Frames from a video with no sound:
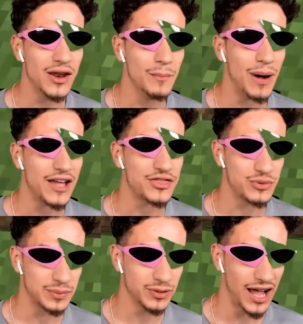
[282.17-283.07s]
by three
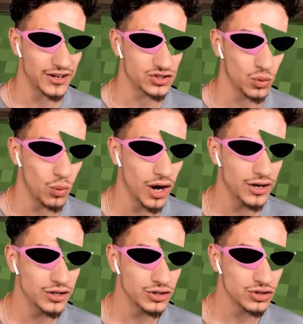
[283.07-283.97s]
blocks. So
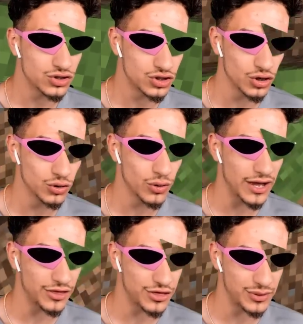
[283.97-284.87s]
one, two,
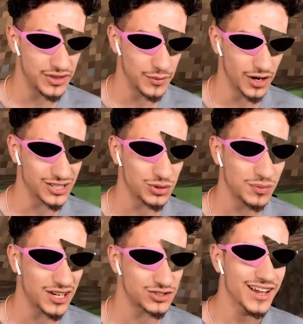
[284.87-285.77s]
and three. There we go. It's three
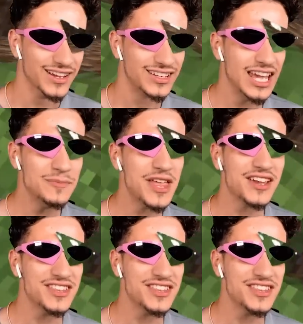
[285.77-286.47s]
blocks total. Keep thinking this